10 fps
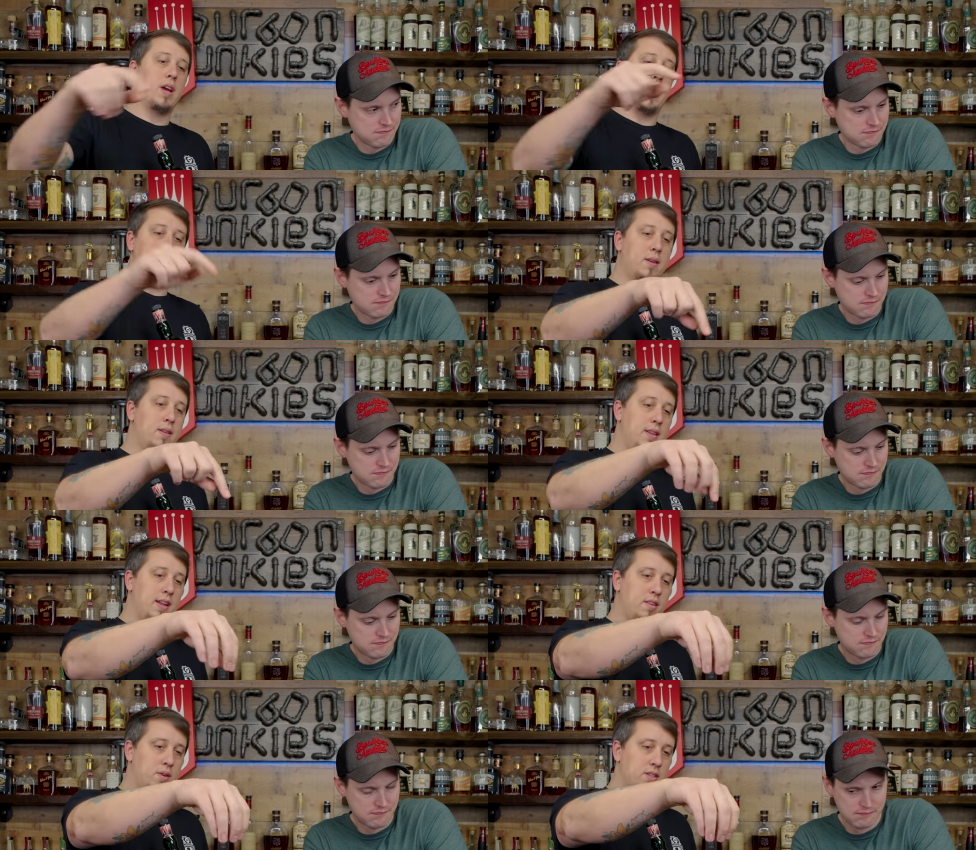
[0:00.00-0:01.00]
Speaker 1: I did.
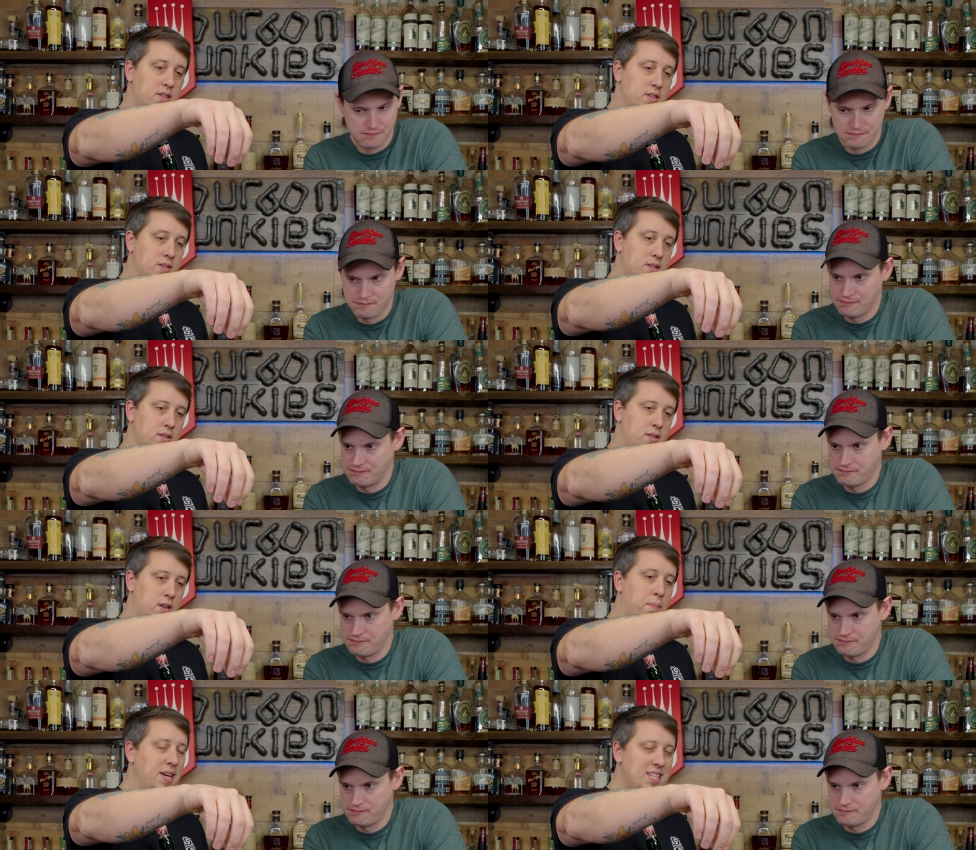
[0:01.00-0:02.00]
This was
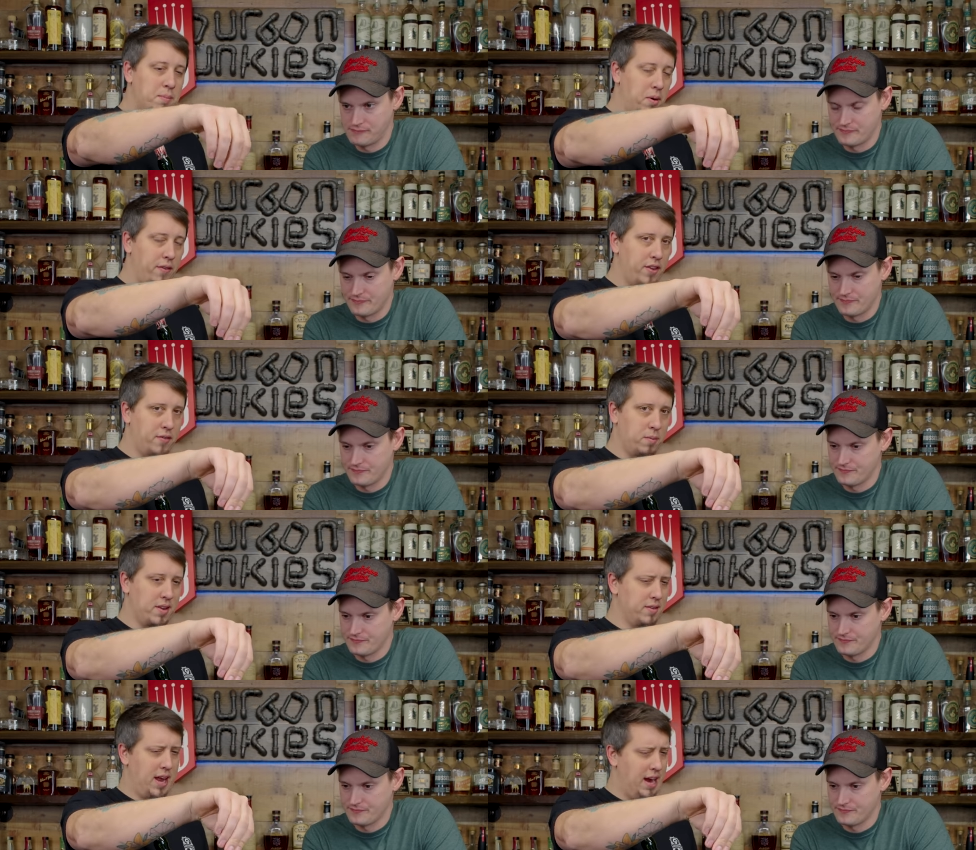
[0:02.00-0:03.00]
the place I bought this from
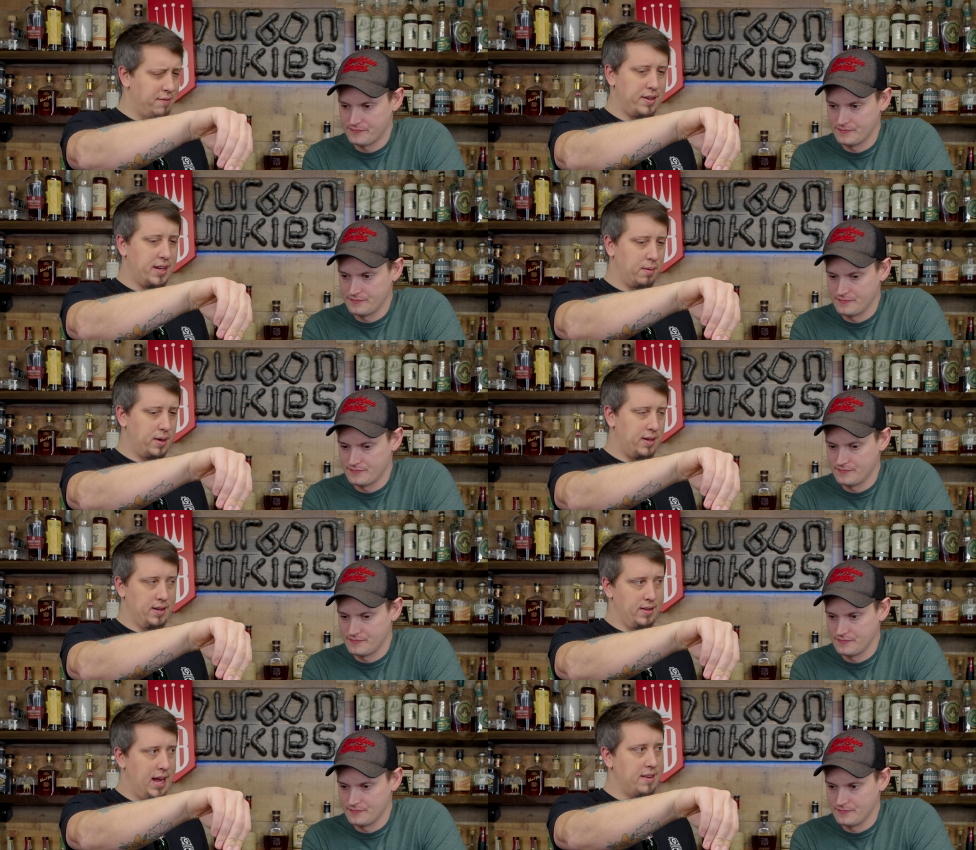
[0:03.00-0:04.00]
sells everything at
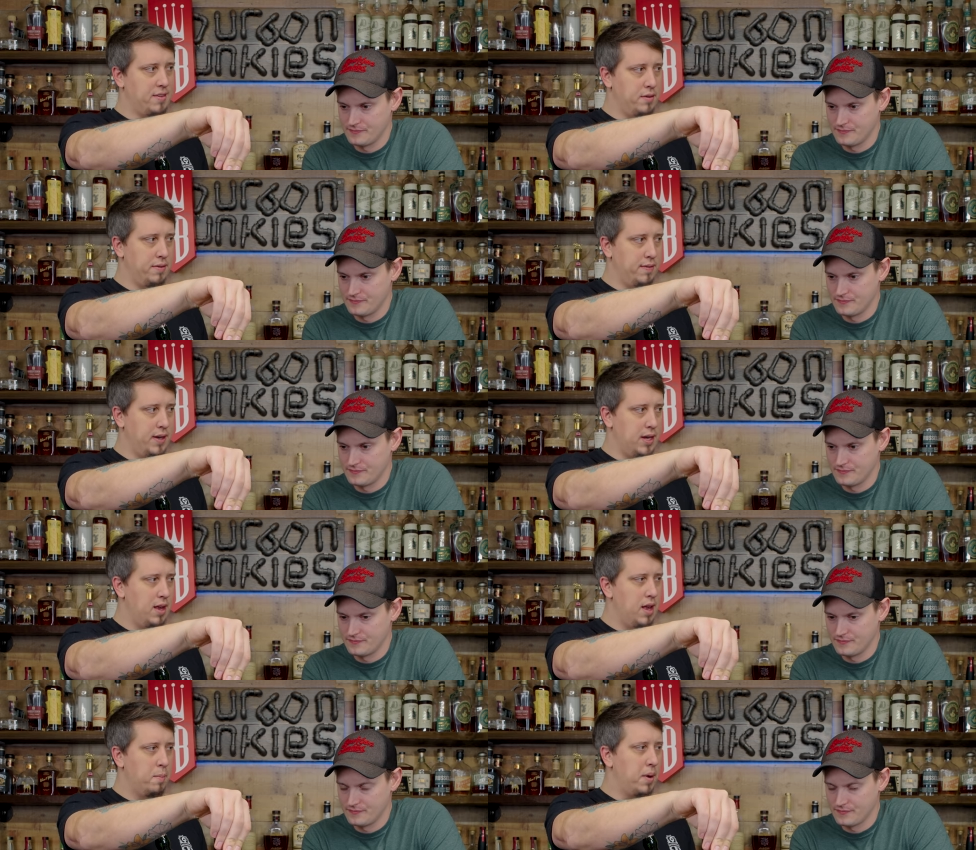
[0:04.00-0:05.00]
retail, and that's two fifty.
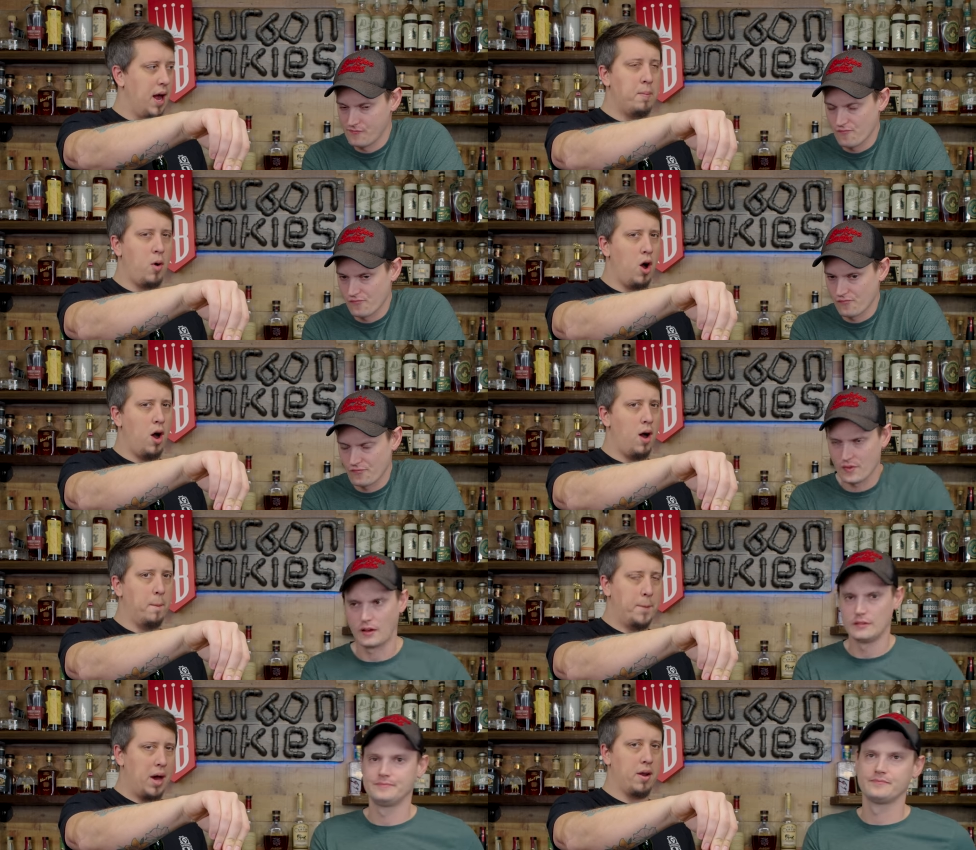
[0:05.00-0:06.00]
But I'm
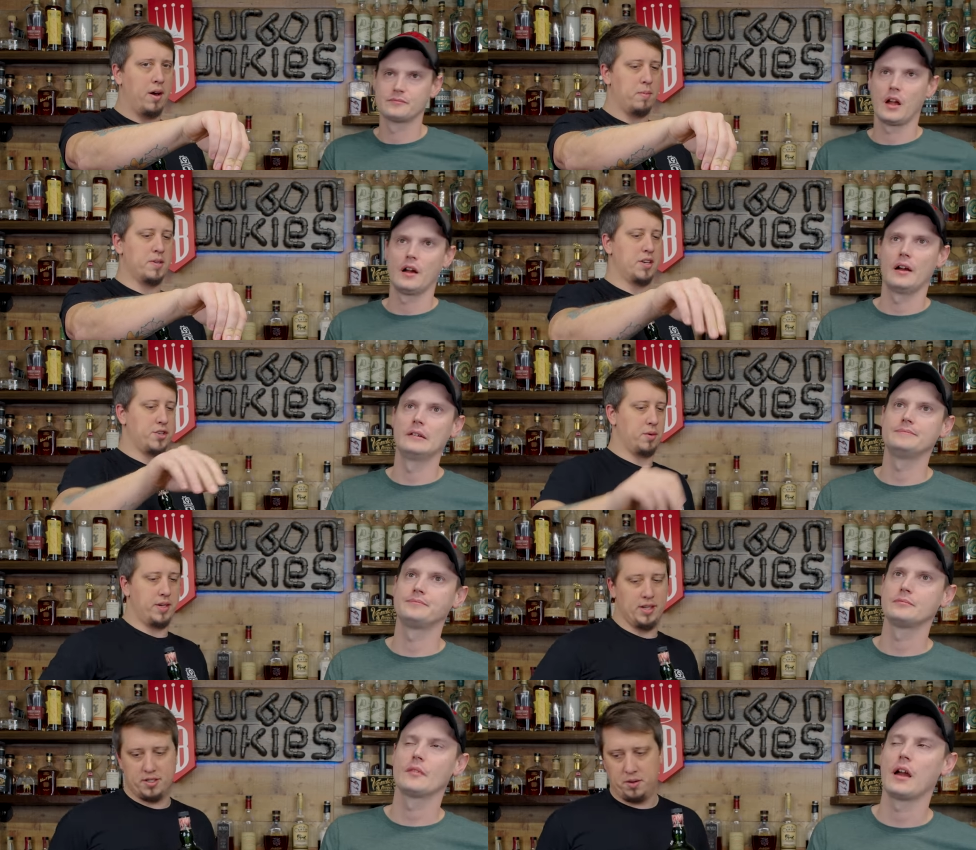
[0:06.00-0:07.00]
about one hundred percent sure
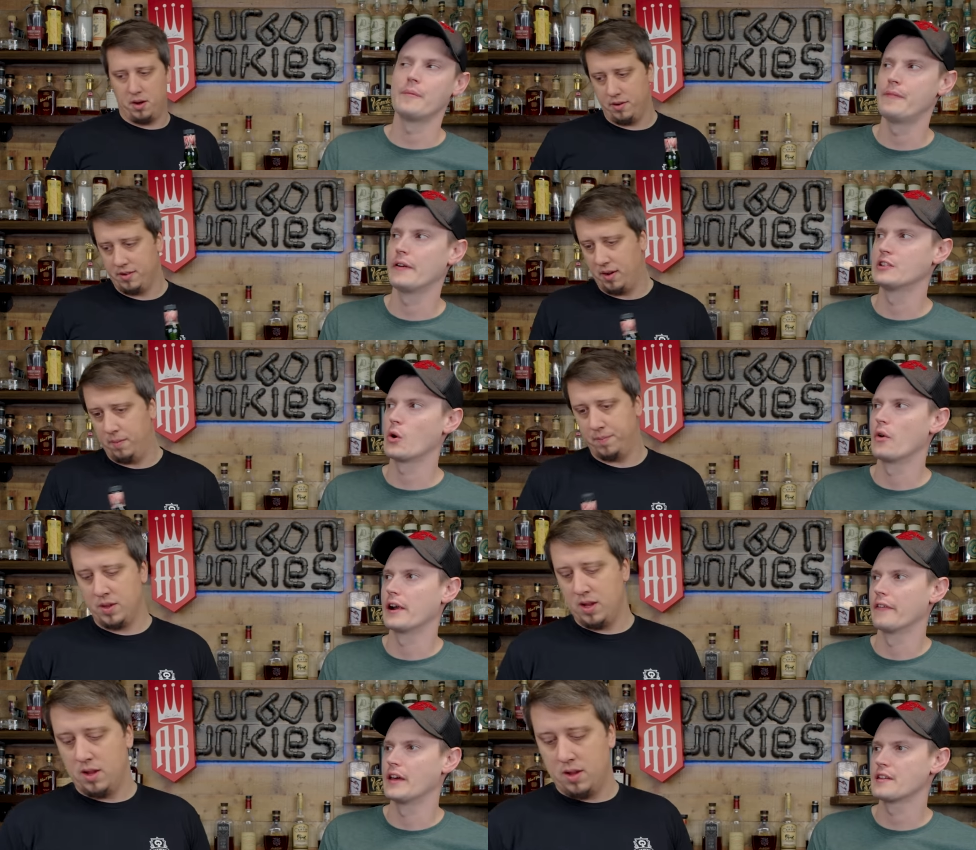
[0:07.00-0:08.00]
retail's two
Speaker 2: hundred dollars. I'm very so
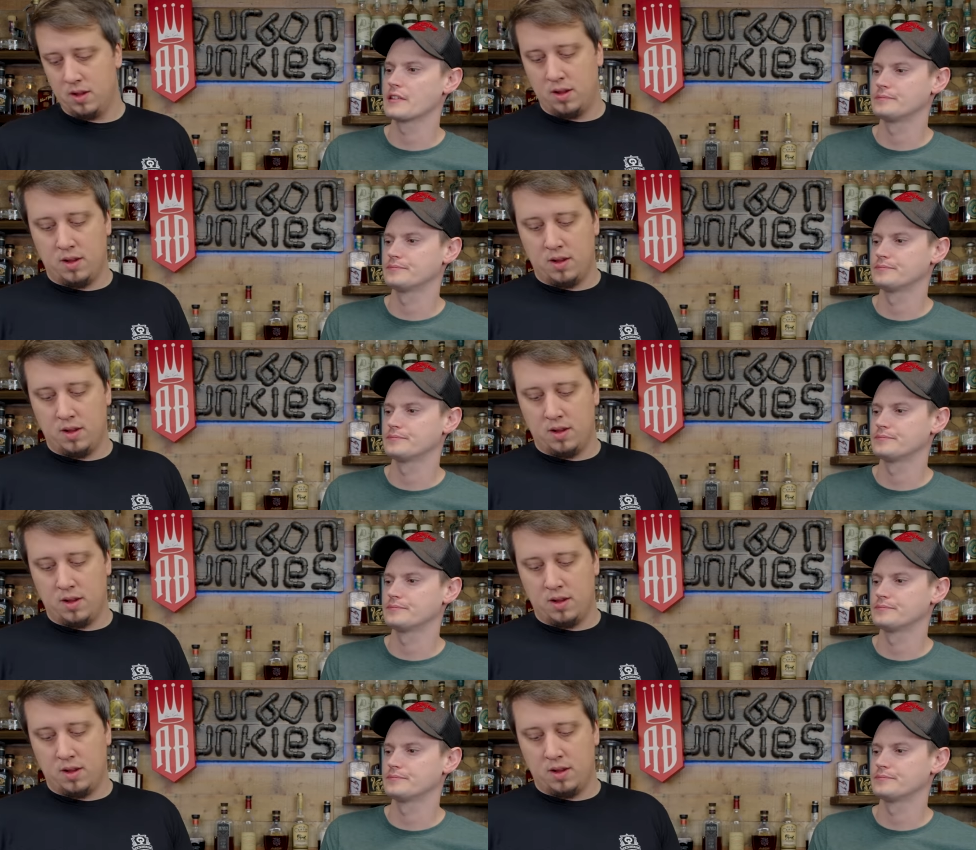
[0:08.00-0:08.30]
torn on this.